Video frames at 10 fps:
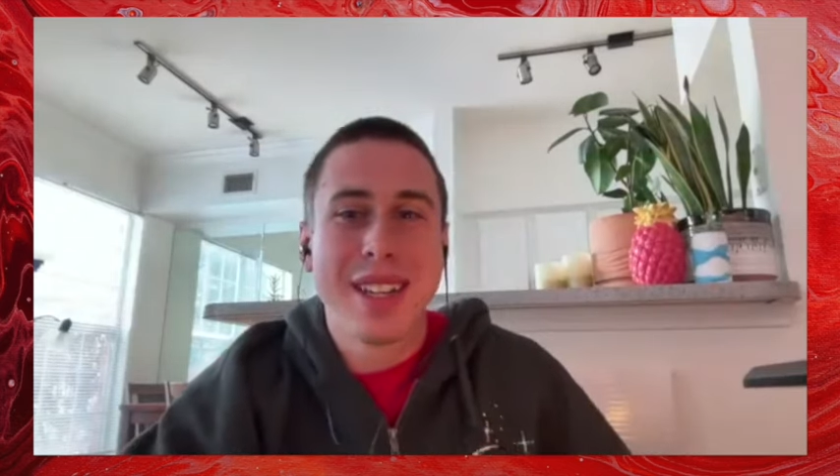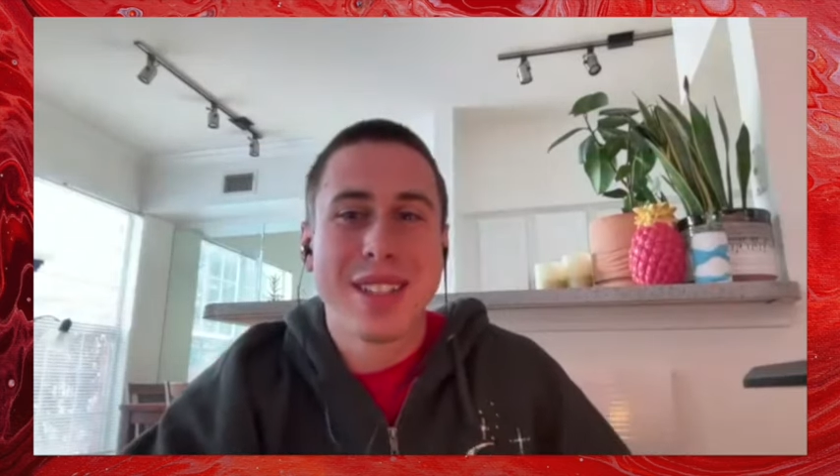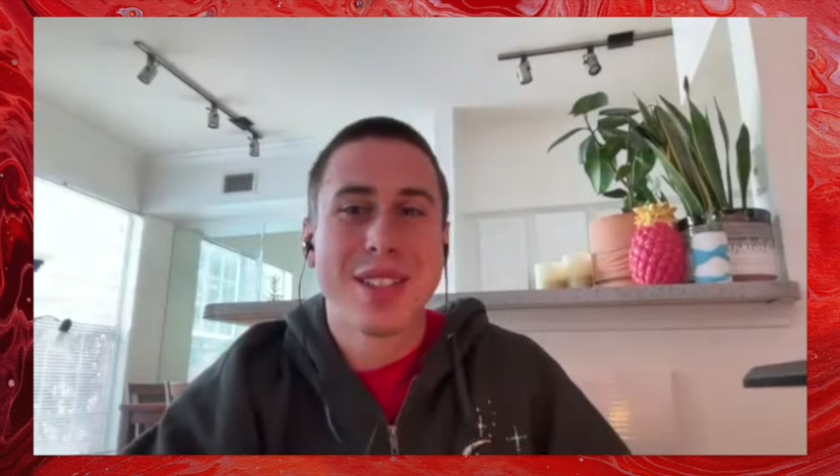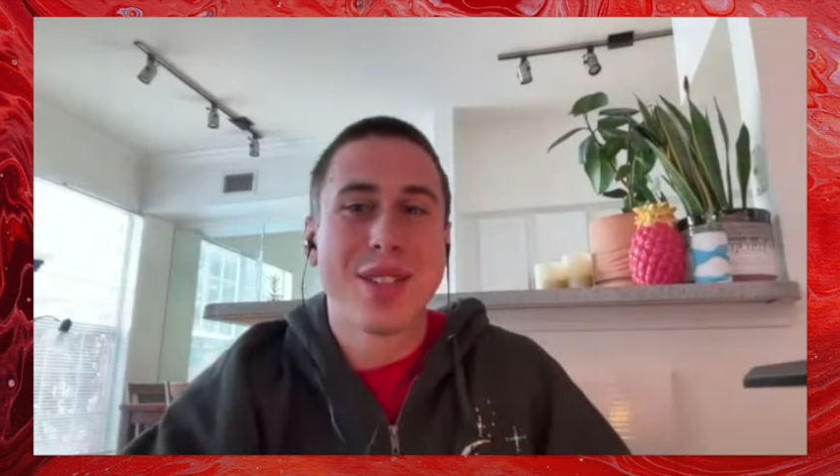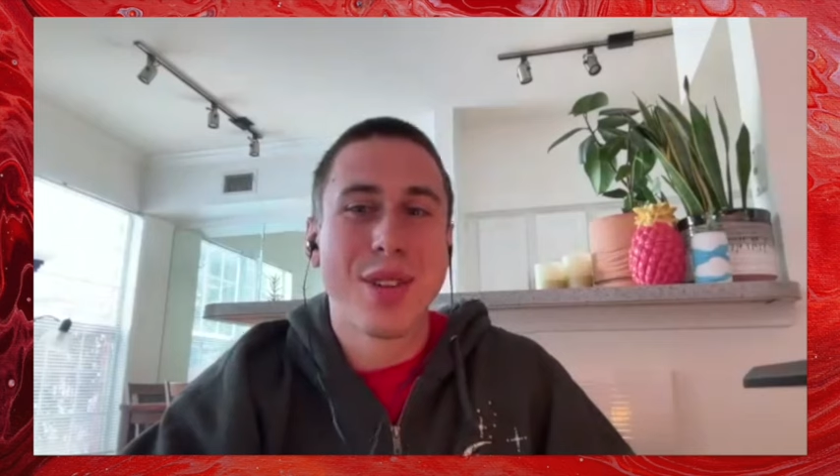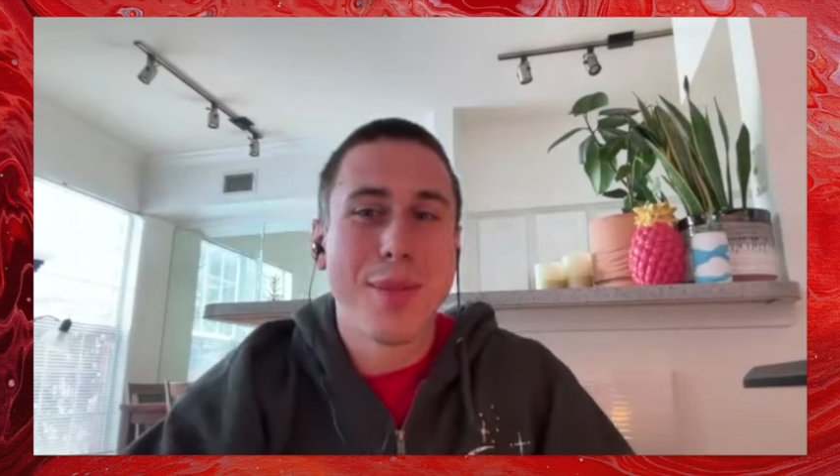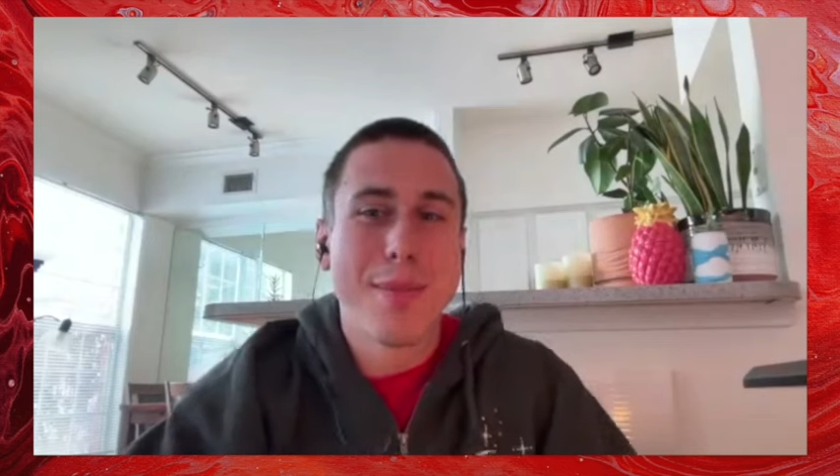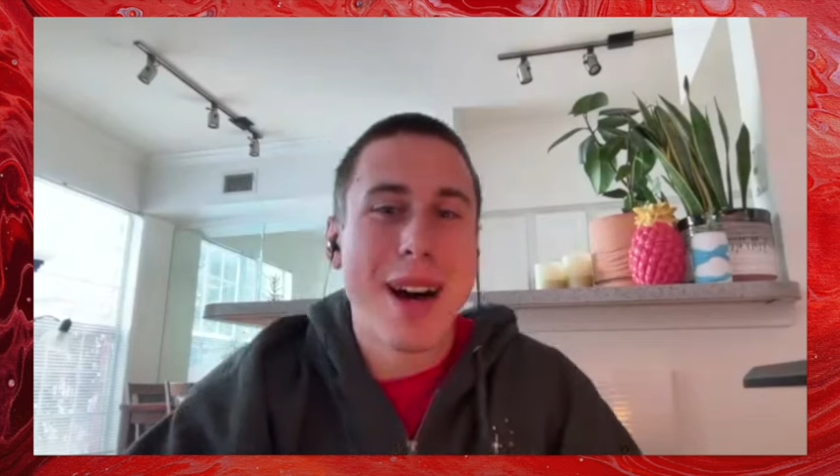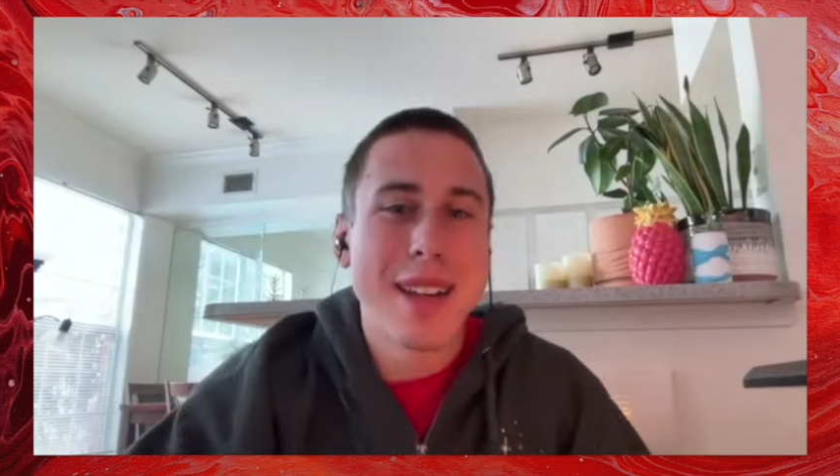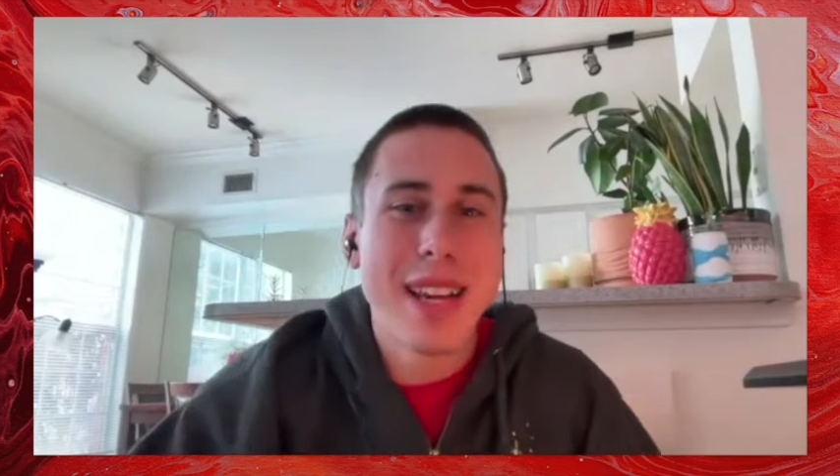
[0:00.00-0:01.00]
Soule
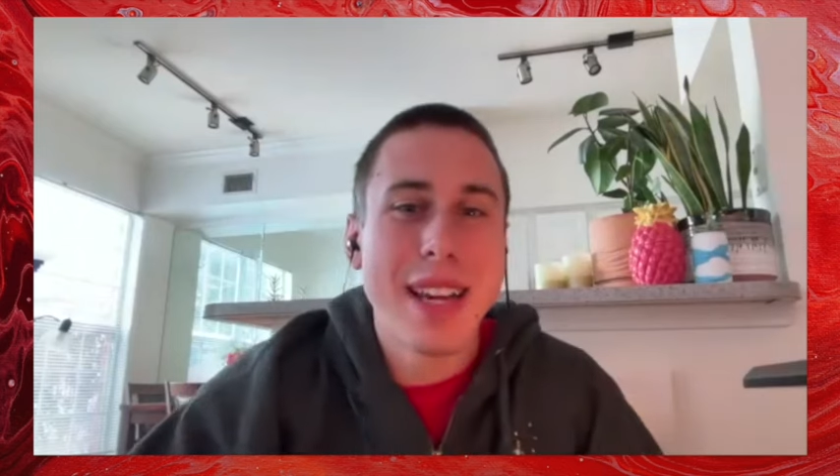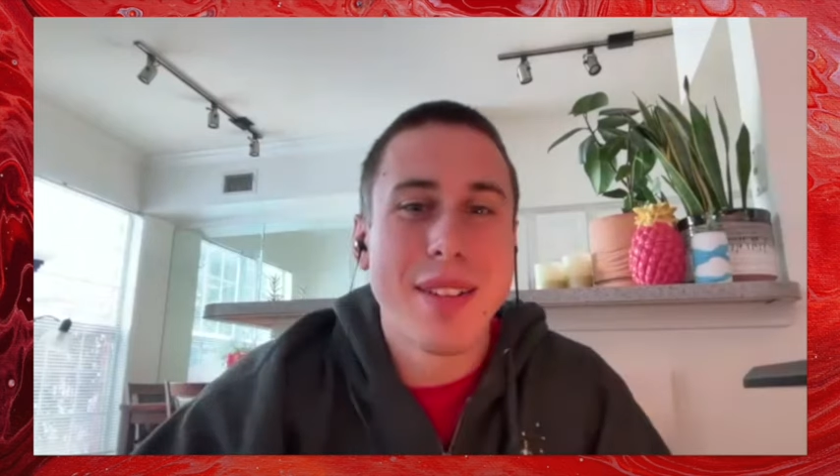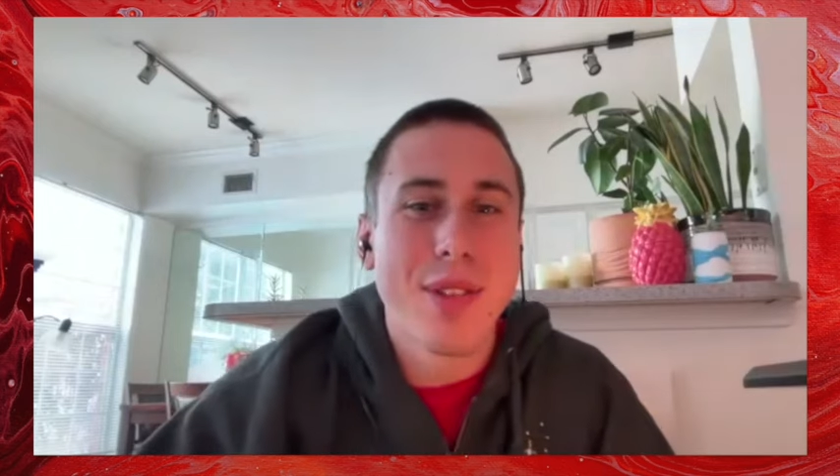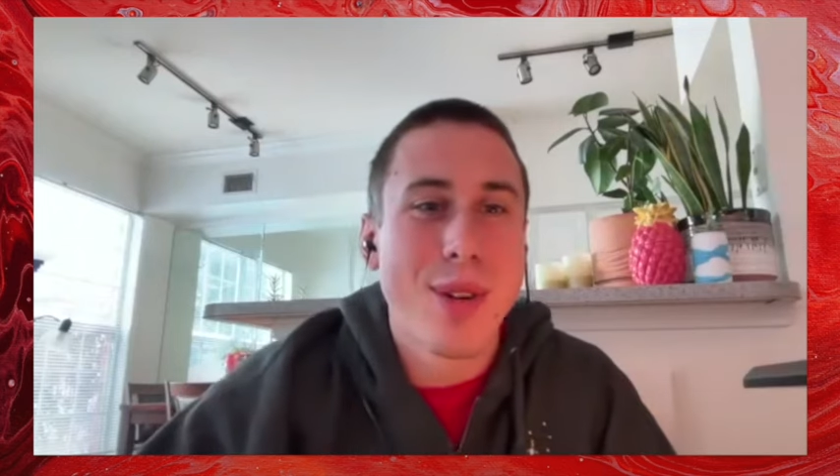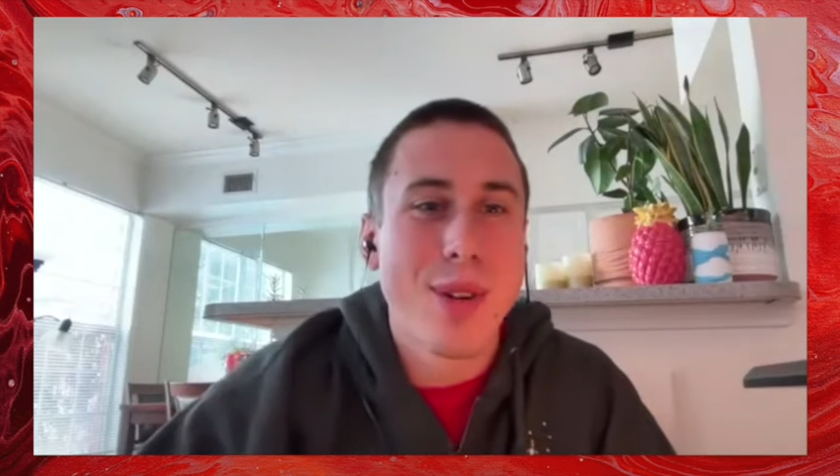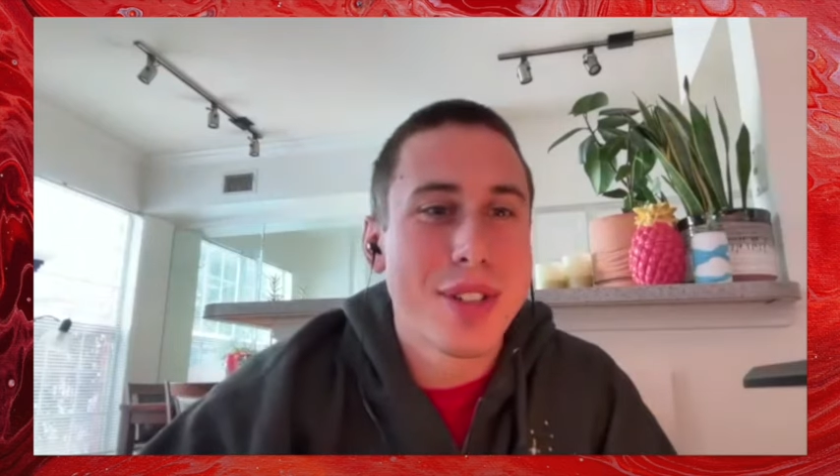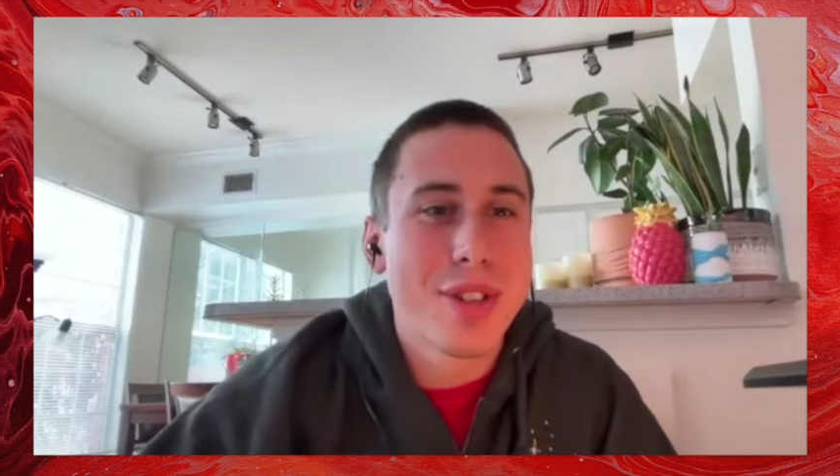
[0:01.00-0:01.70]
Monde and of course